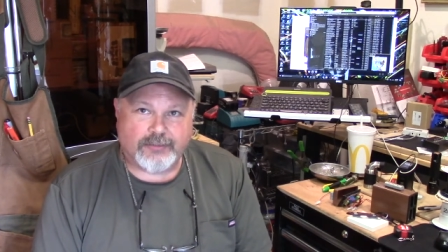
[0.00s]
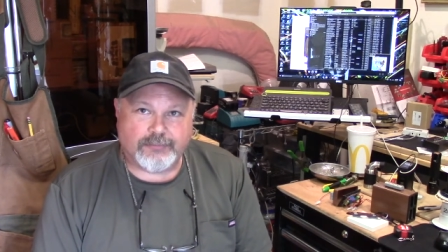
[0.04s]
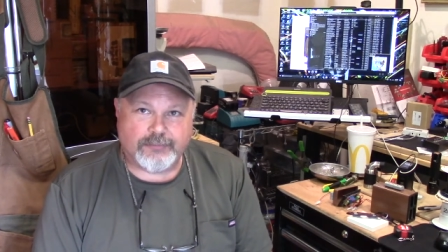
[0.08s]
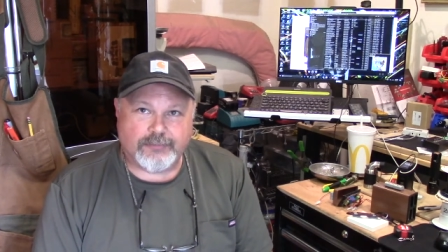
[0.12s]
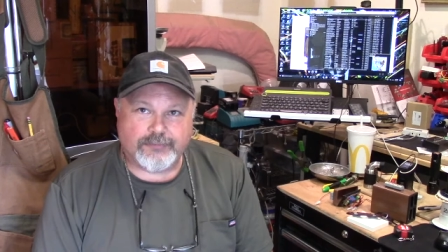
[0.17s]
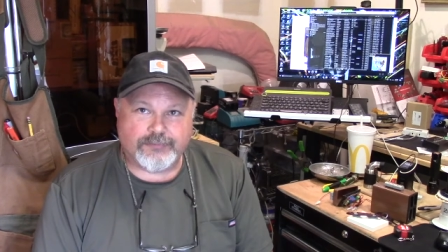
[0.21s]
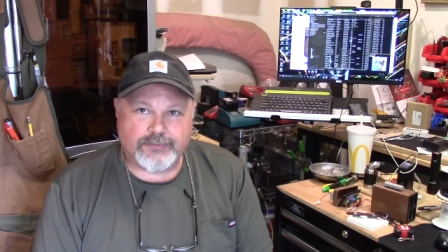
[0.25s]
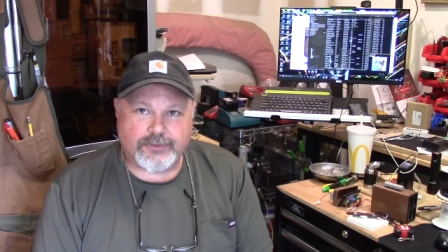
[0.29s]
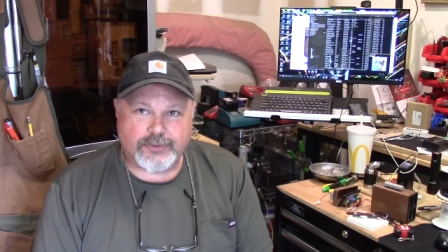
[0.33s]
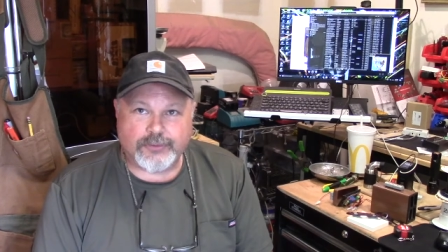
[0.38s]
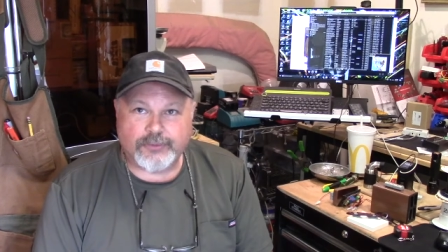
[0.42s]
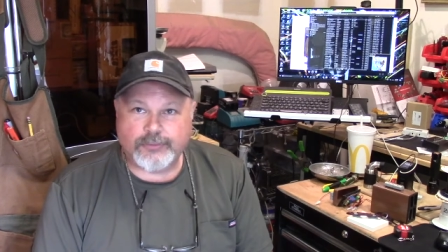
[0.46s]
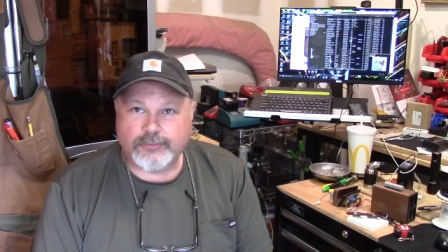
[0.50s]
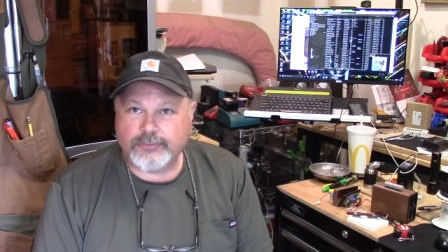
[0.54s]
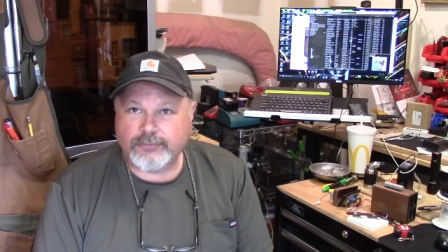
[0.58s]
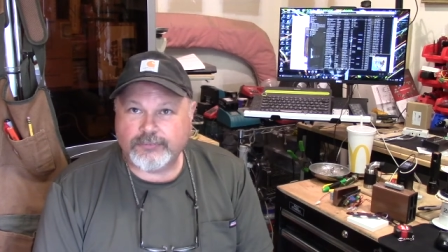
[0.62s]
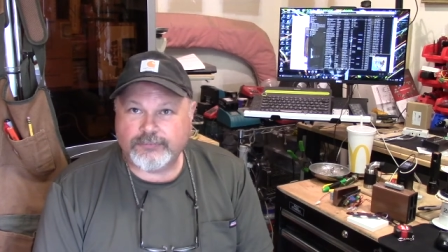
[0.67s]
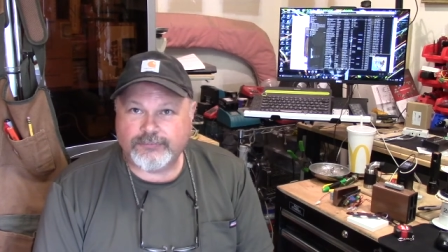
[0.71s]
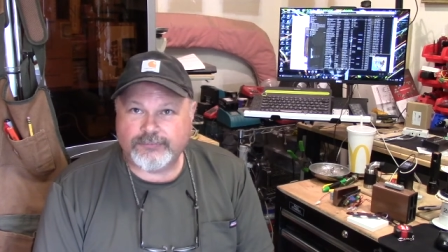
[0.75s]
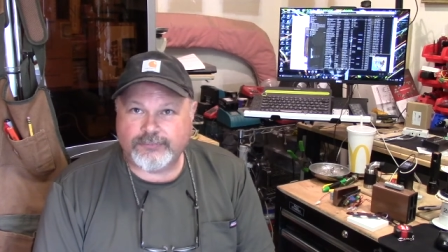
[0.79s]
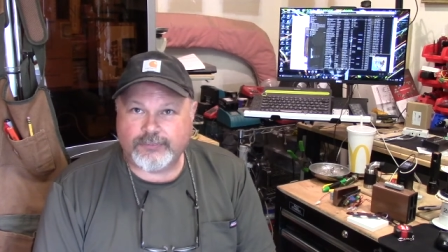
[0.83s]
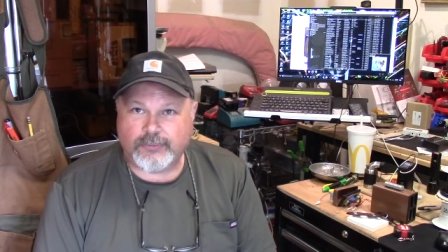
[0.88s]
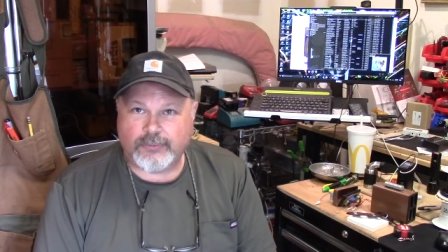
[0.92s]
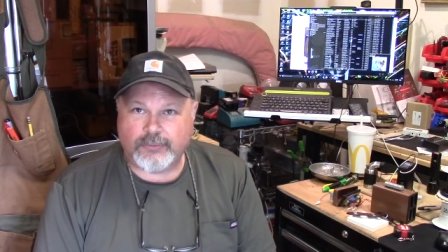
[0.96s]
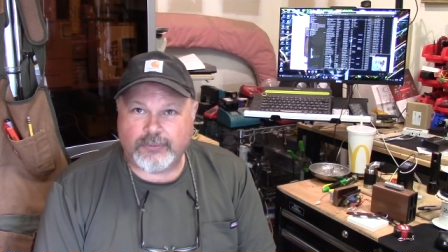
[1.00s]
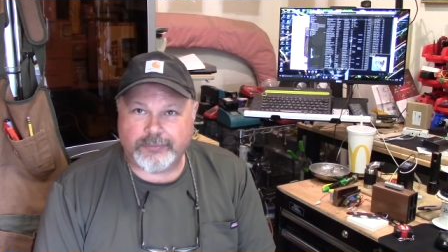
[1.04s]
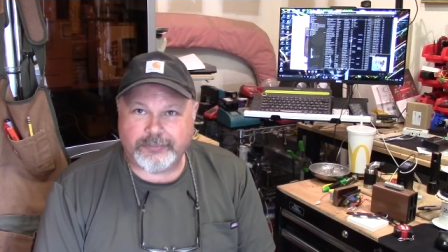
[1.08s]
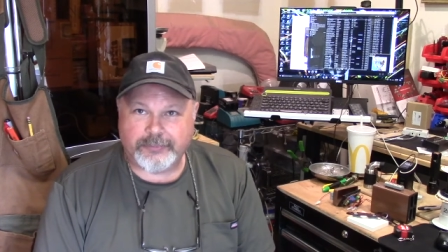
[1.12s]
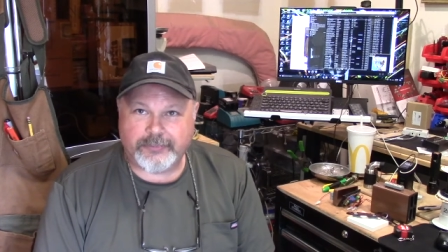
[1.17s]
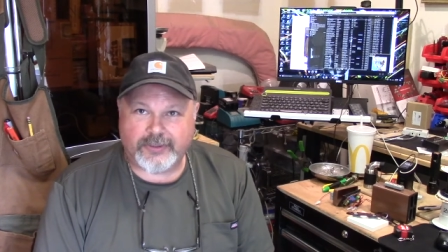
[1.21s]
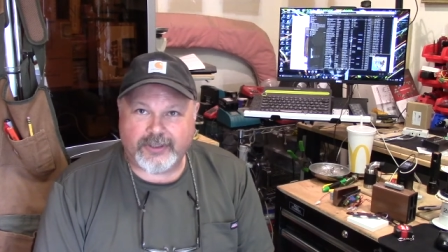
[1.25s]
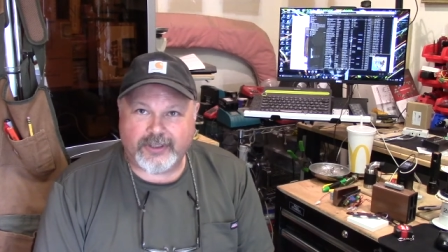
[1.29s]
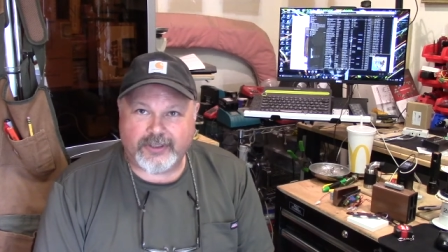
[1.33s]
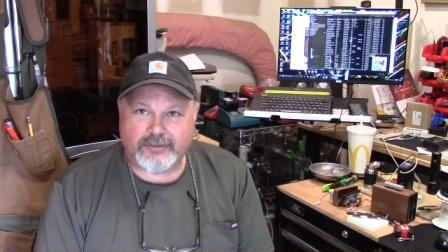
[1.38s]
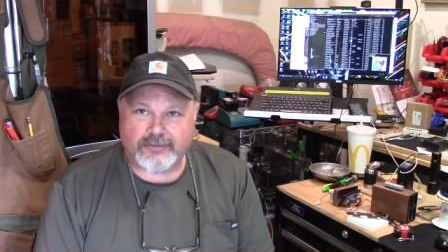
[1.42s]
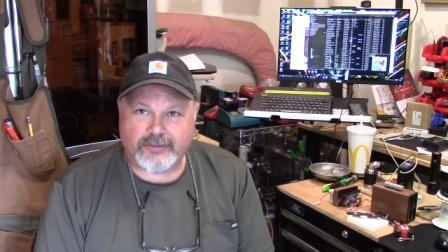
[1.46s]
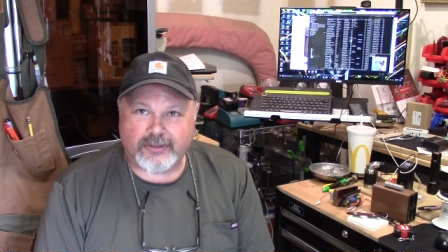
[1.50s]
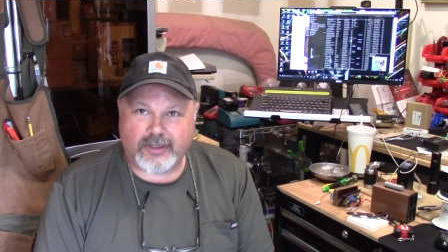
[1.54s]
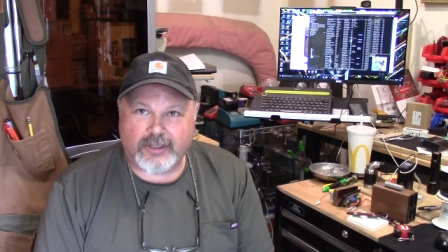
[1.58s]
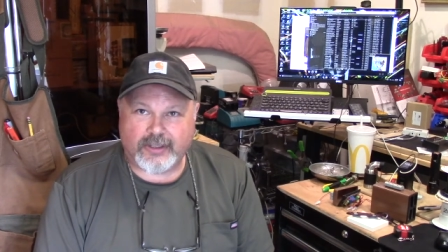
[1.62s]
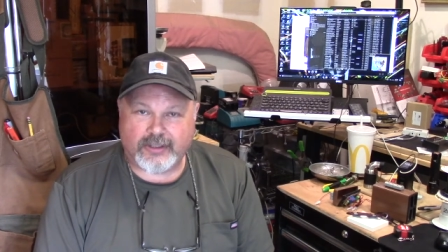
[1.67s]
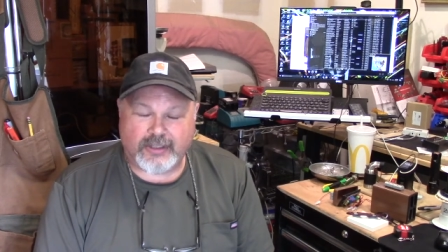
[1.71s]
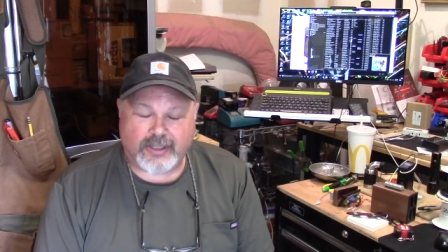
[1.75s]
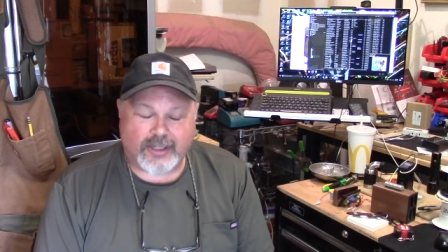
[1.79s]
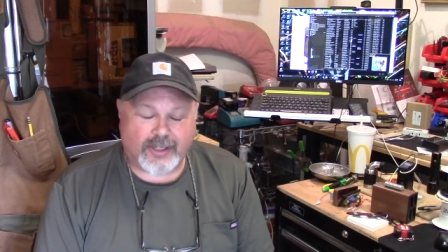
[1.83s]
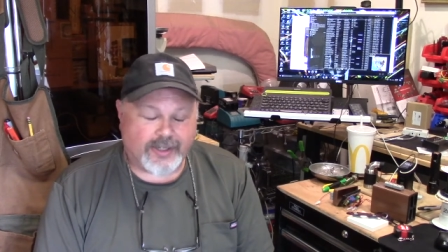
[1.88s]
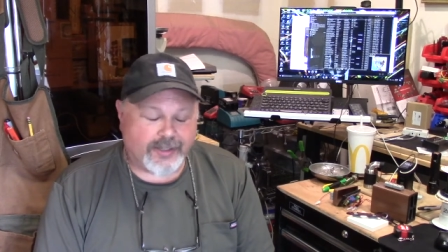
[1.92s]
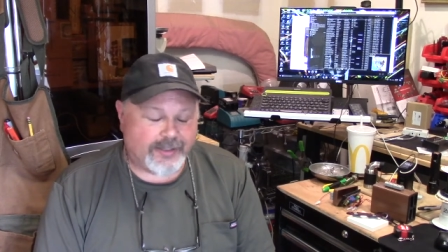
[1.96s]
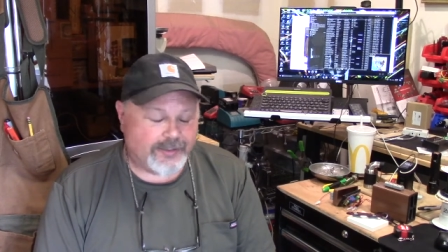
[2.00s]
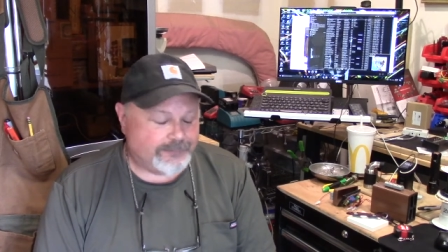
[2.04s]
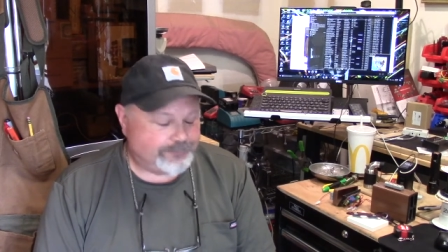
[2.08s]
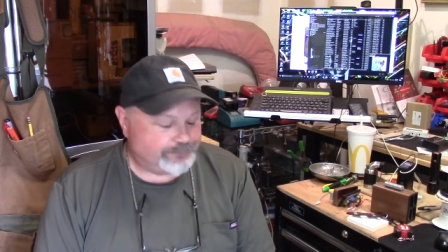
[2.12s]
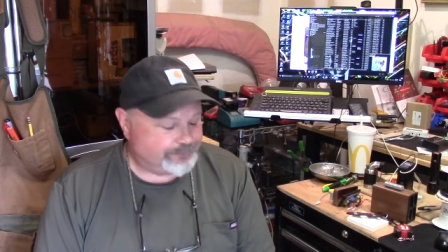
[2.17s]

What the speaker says: review for online,